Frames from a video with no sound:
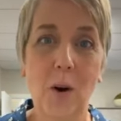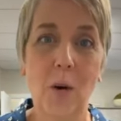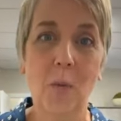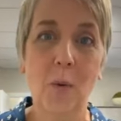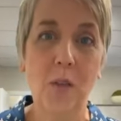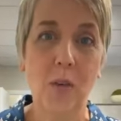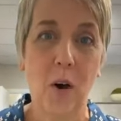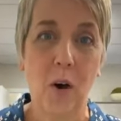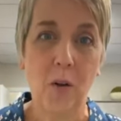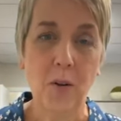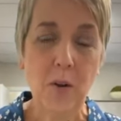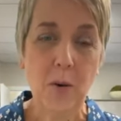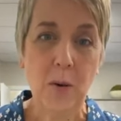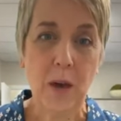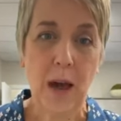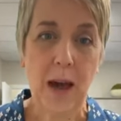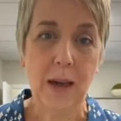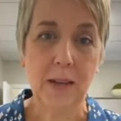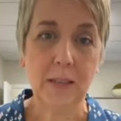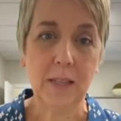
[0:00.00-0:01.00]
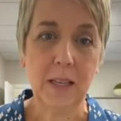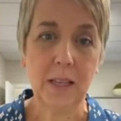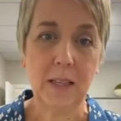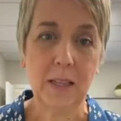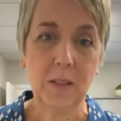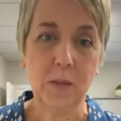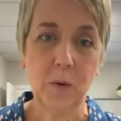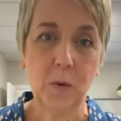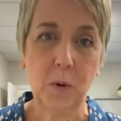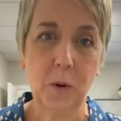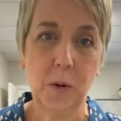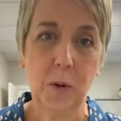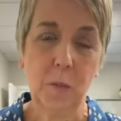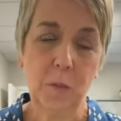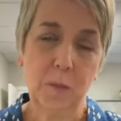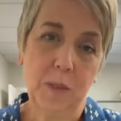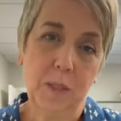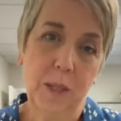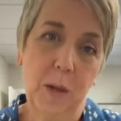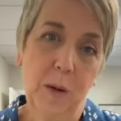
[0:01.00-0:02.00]
with all you guys in this
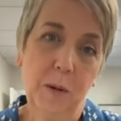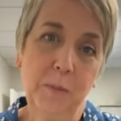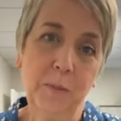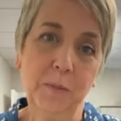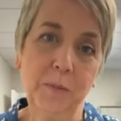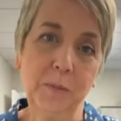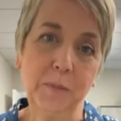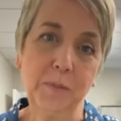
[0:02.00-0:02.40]
group. So